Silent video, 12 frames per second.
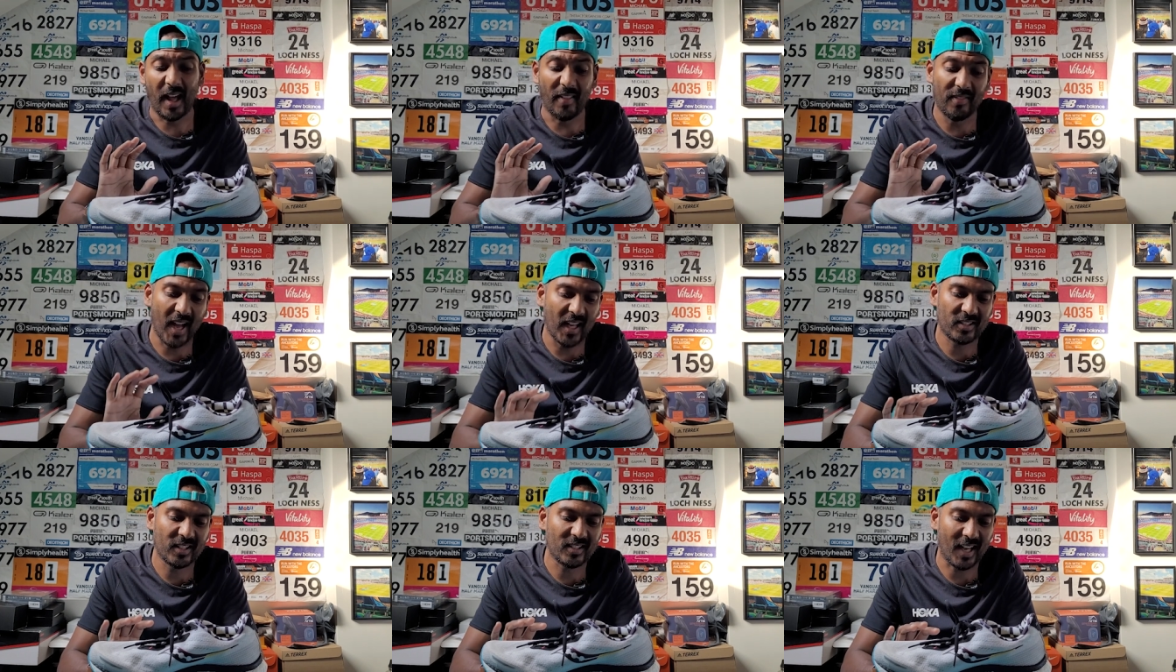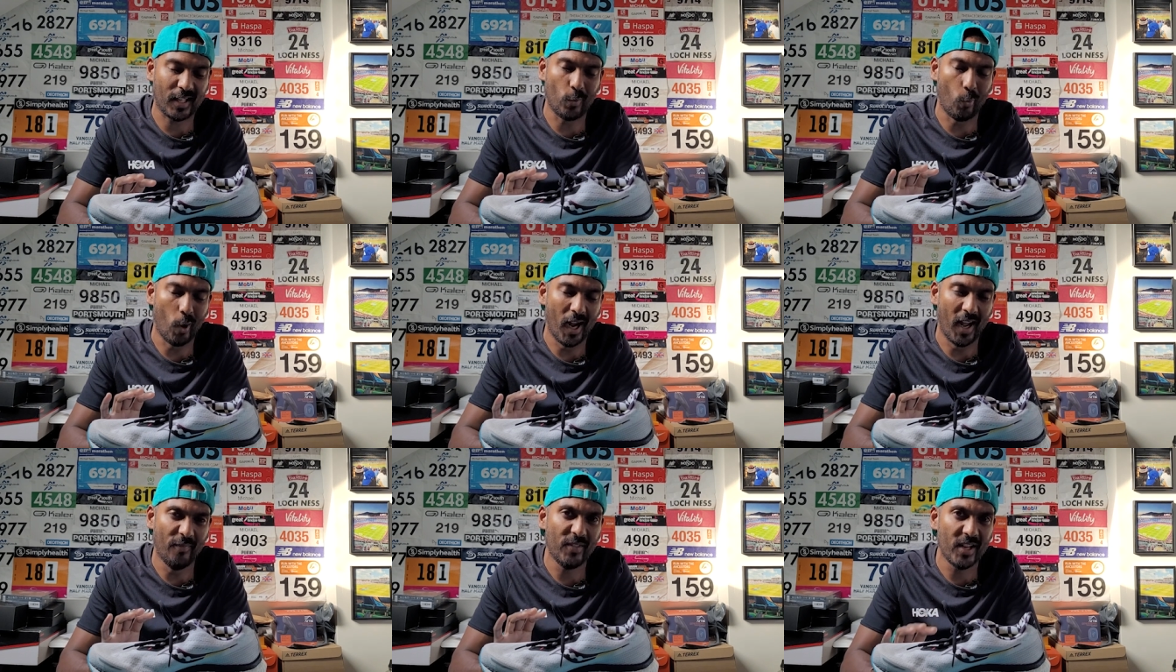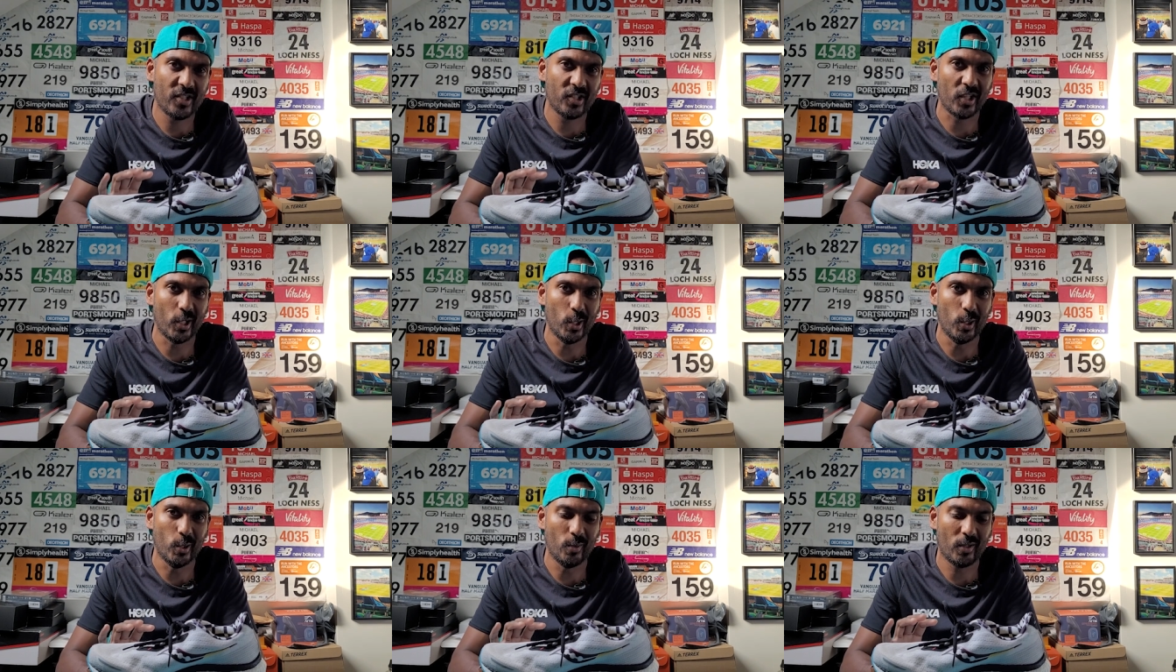and that's exactly where this
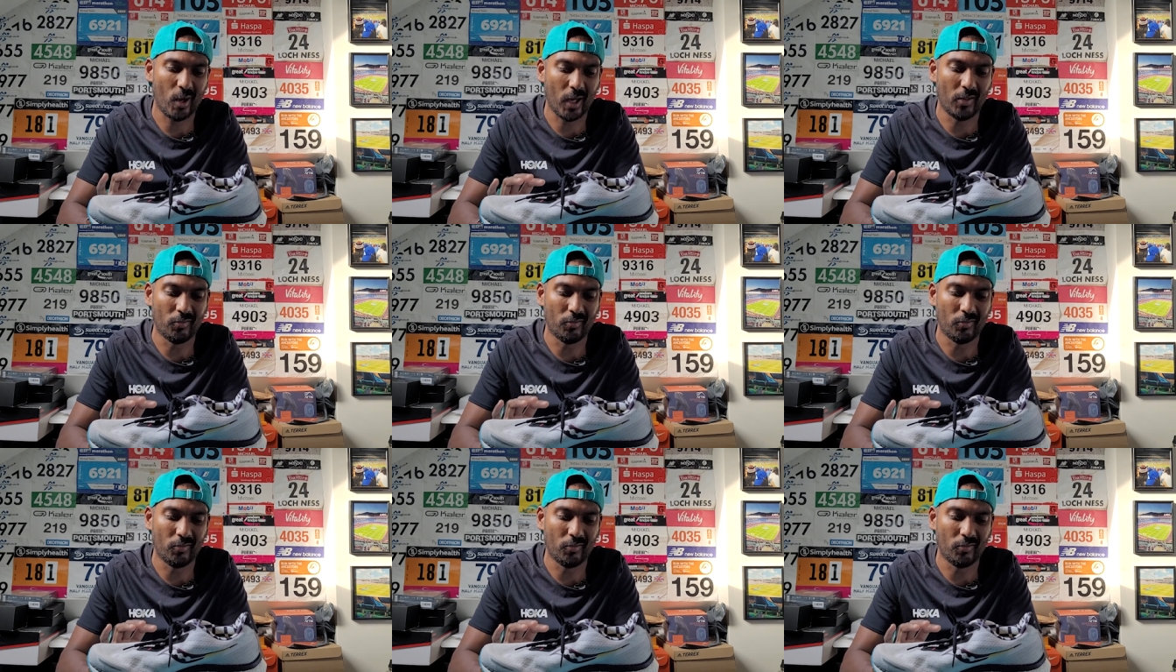shoe kind